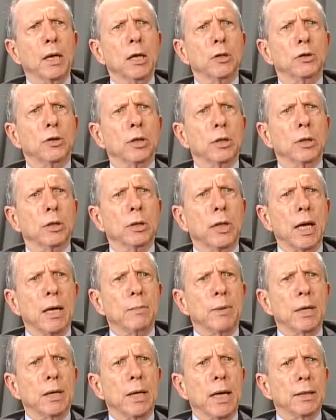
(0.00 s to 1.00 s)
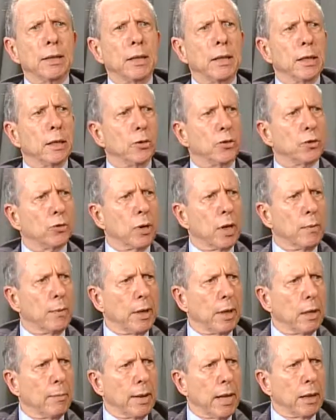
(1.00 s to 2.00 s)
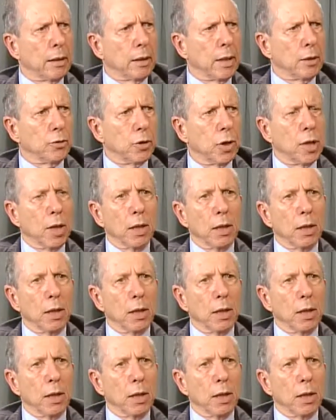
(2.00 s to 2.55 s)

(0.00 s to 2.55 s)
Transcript: Shouldn't they be yelling and screaming about this?